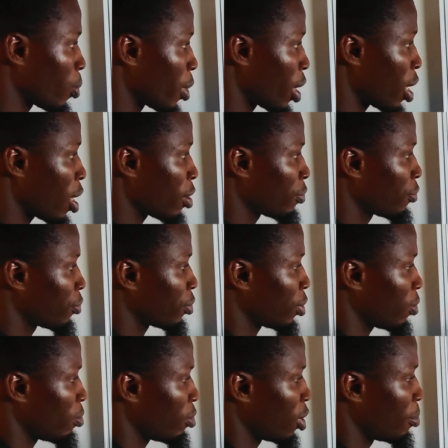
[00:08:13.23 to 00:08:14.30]
we have
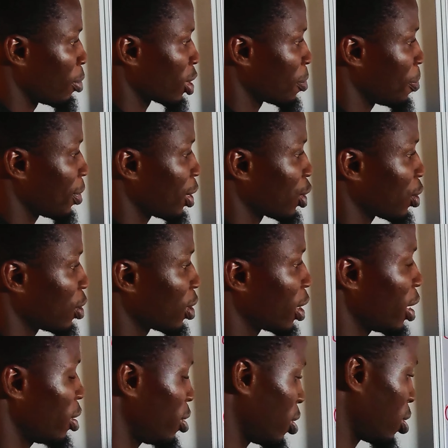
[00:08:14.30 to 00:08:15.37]
a multiplication
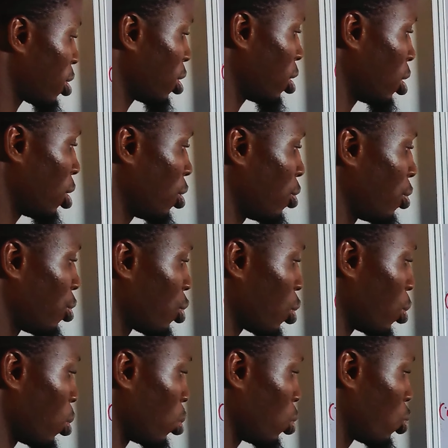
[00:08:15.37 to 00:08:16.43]
case.
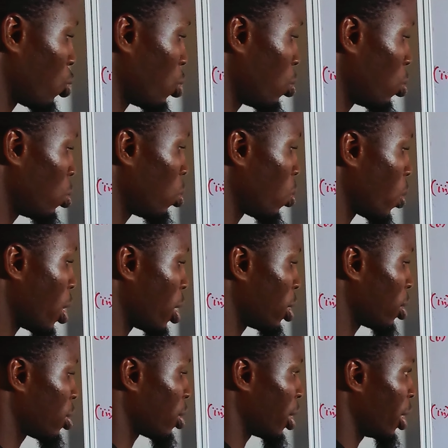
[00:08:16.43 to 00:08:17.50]
So
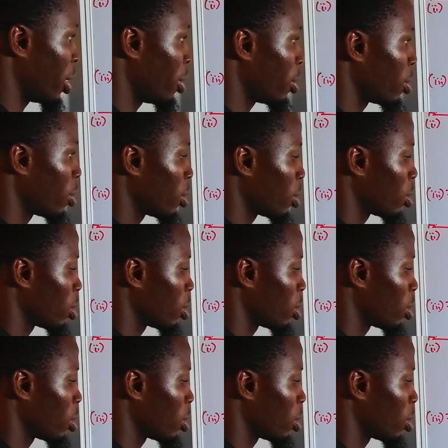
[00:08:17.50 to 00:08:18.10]
213